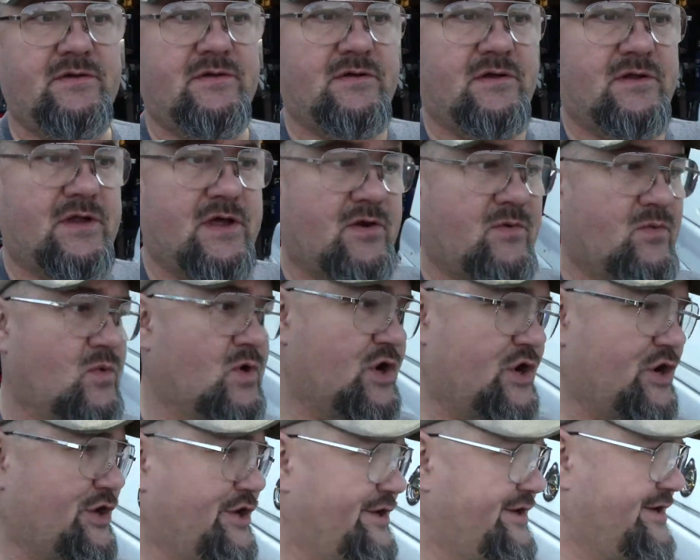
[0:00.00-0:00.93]
a lot of
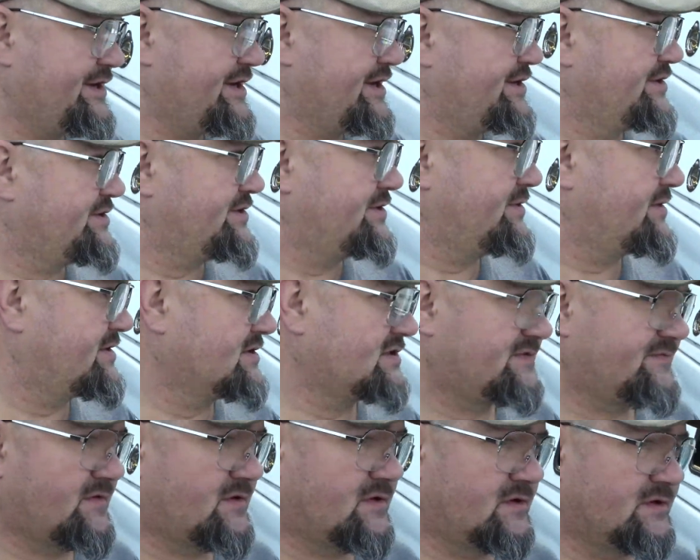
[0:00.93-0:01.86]
work done to it
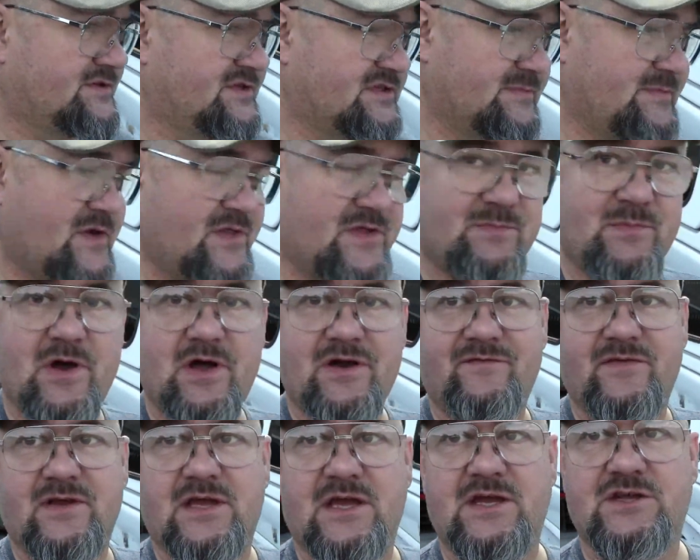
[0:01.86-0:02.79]
as far as some other
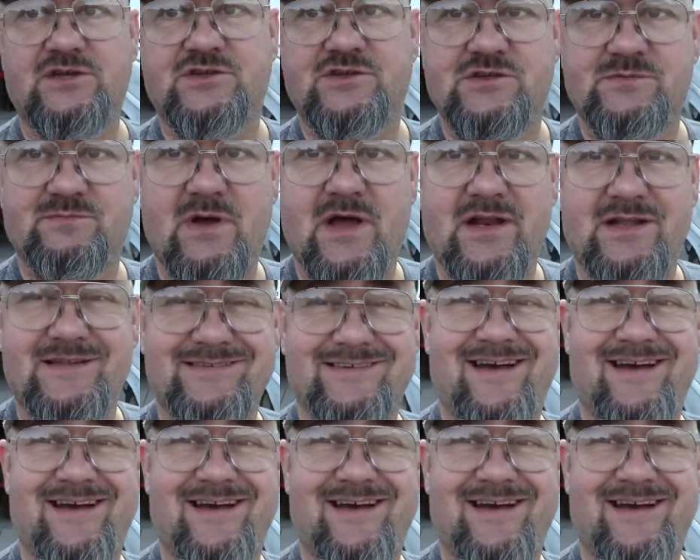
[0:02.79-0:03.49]
modifications, but it's